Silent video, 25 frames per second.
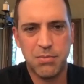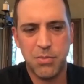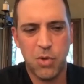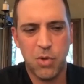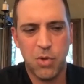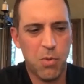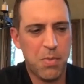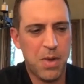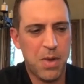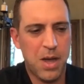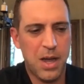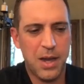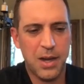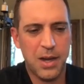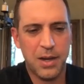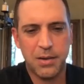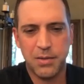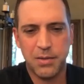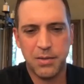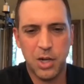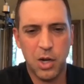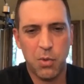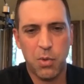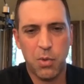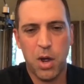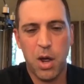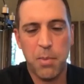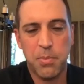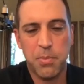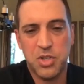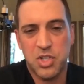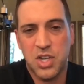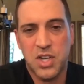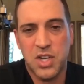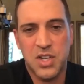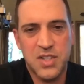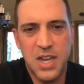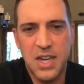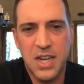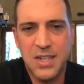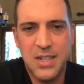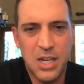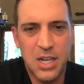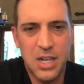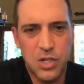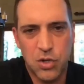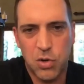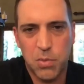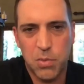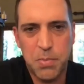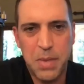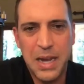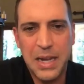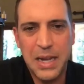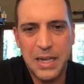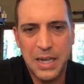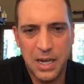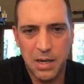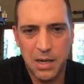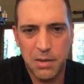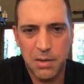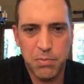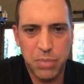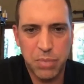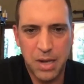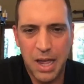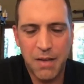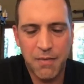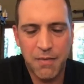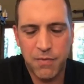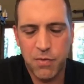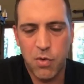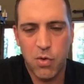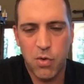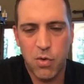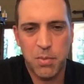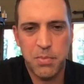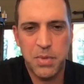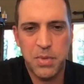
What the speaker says: I'm just going to say digital banking platform,